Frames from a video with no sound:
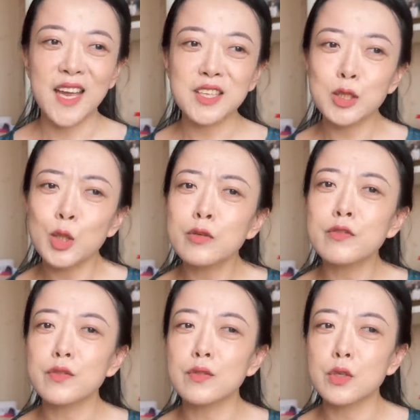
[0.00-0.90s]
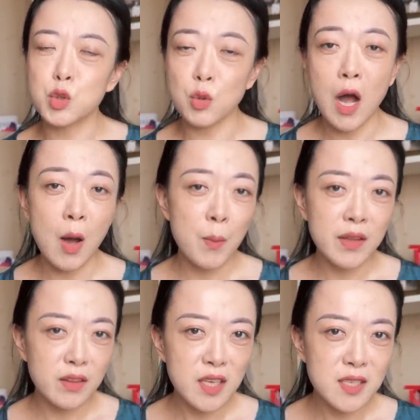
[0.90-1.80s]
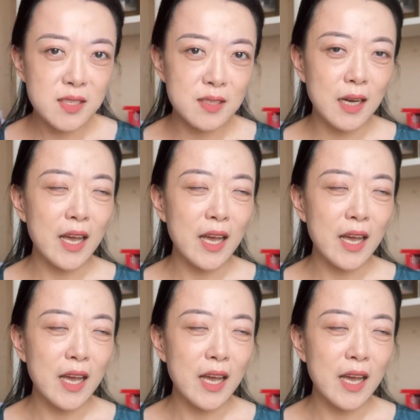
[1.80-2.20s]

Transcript: And a lot of the drama things,